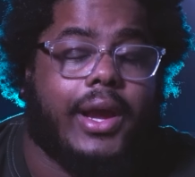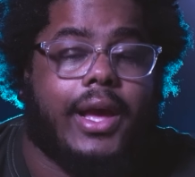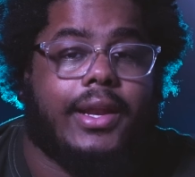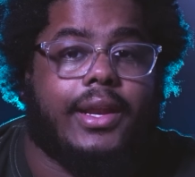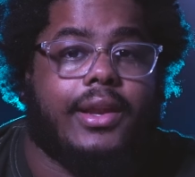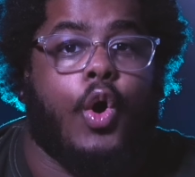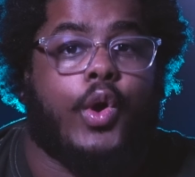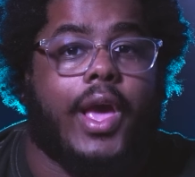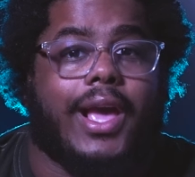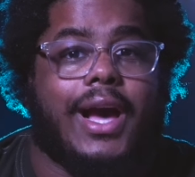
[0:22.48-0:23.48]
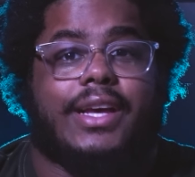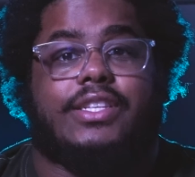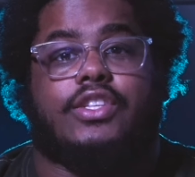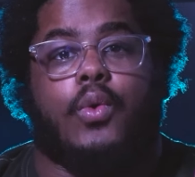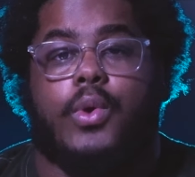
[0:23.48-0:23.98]
you're at it. Okay
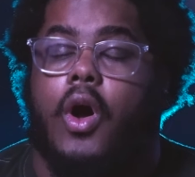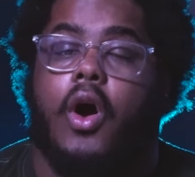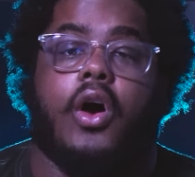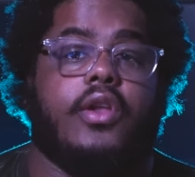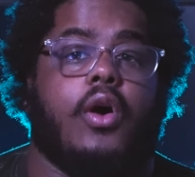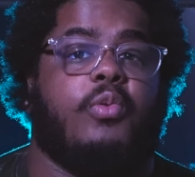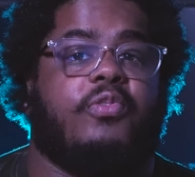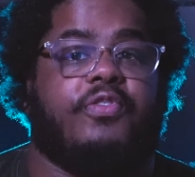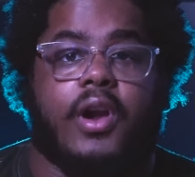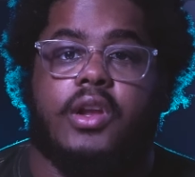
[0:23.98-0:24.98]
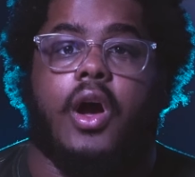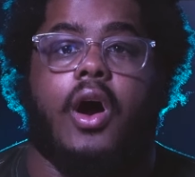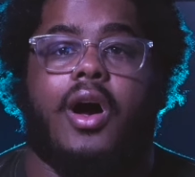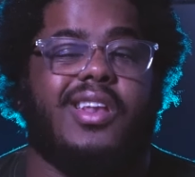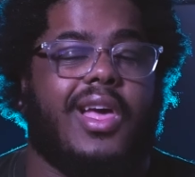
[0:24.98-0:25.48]
guys, so we all know
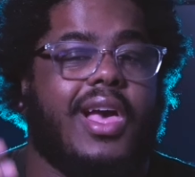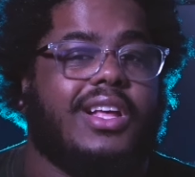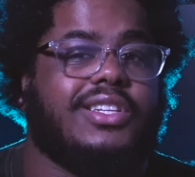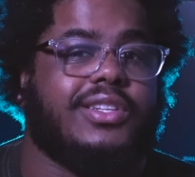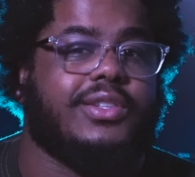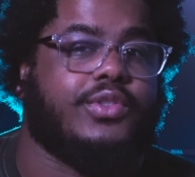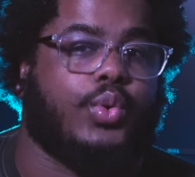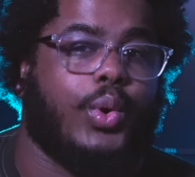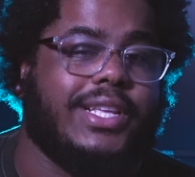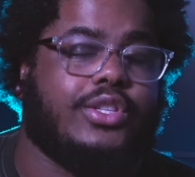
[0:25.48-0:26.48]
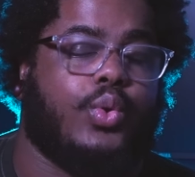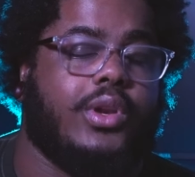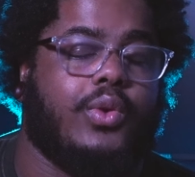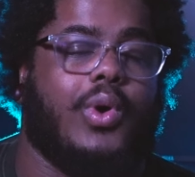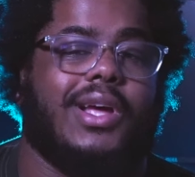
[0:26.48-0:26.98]
FunCon twenty
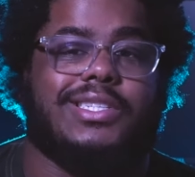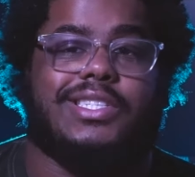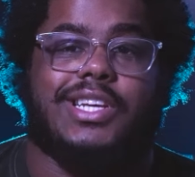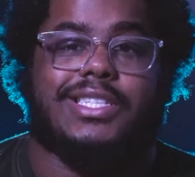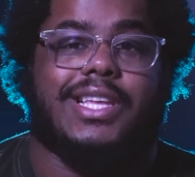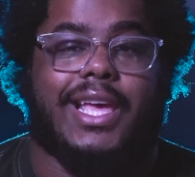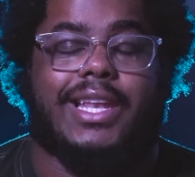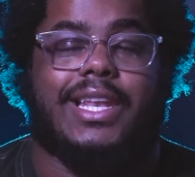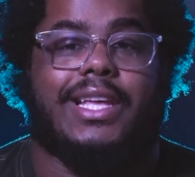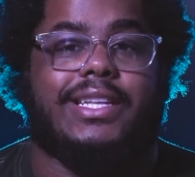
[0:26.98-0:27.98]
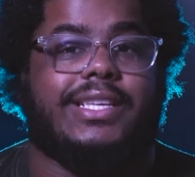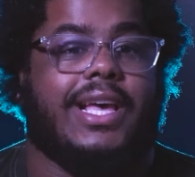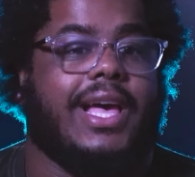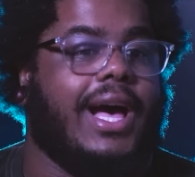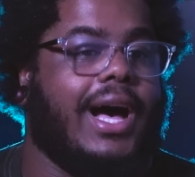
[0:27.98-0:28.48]
twenty-one just
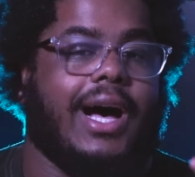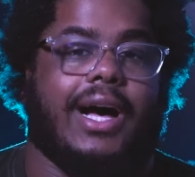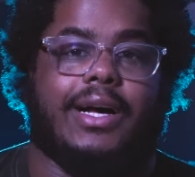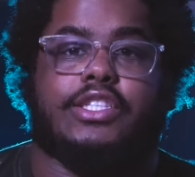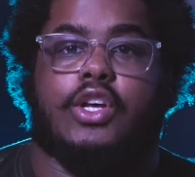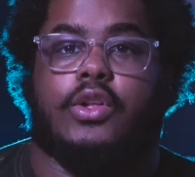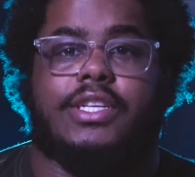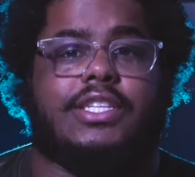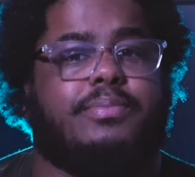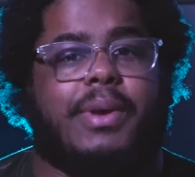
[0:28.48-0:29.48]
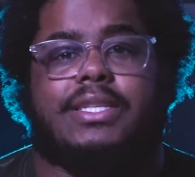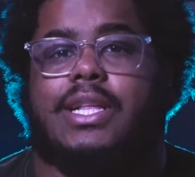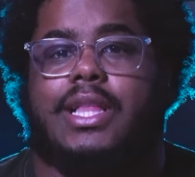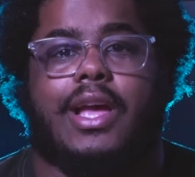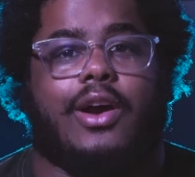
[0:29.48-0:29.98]
ended. Uh, so this is
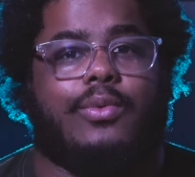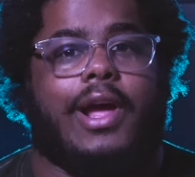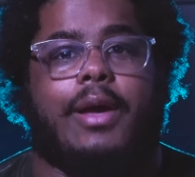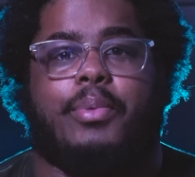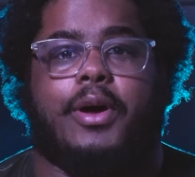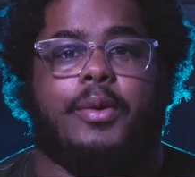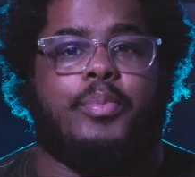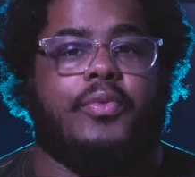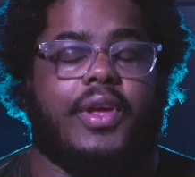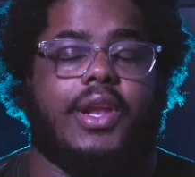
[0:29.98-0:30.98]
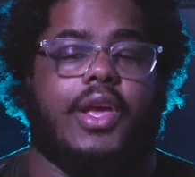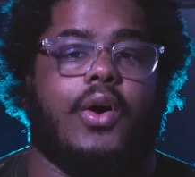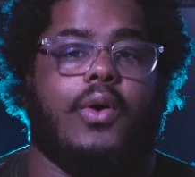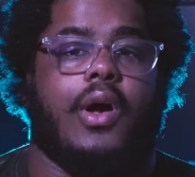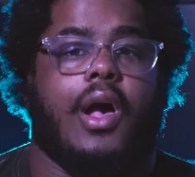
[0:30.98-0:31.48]
basically a wrap-up
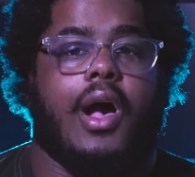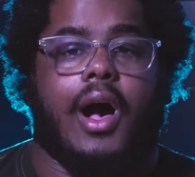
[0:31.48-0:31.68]
video